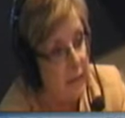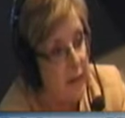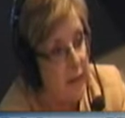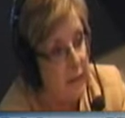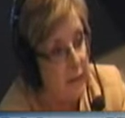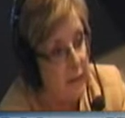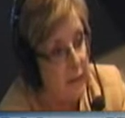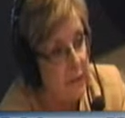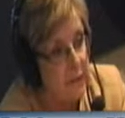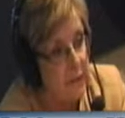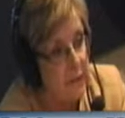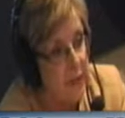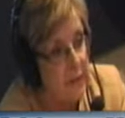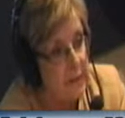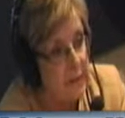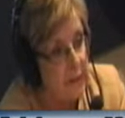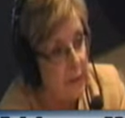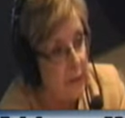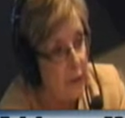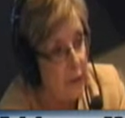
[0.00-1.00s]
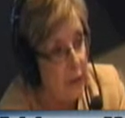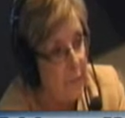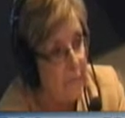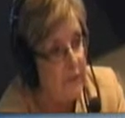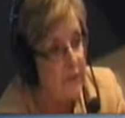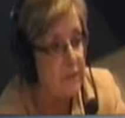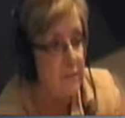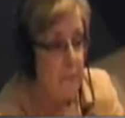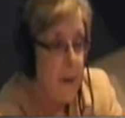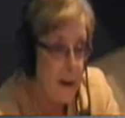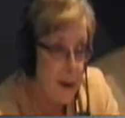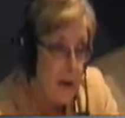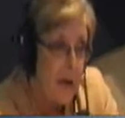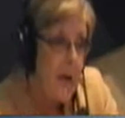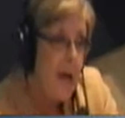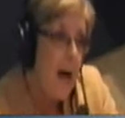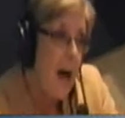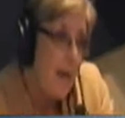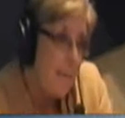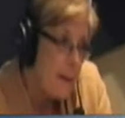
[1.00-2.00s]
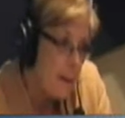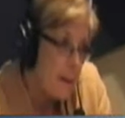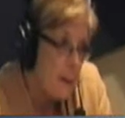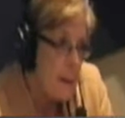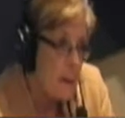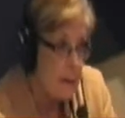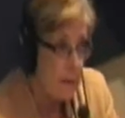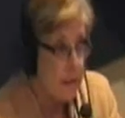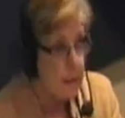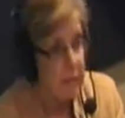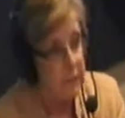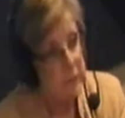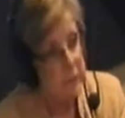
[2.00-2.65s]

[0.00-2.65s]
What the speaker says: filed in the land title office. But I mean, the